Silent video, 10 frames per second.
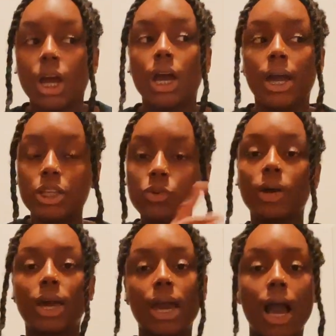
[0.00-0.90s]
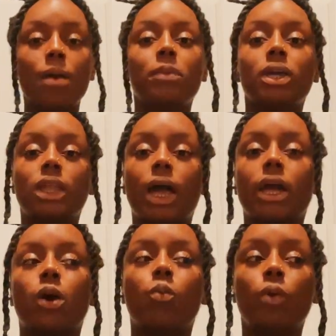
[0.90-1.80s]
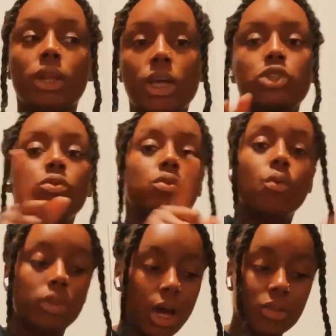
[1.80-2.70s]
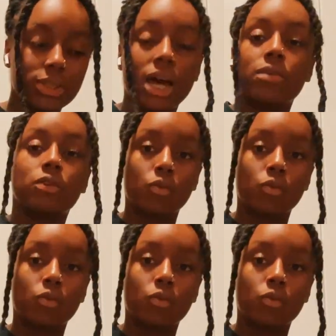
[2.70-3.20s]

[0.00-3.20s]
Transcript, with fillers: into a gate, I mean like went into on the other side of the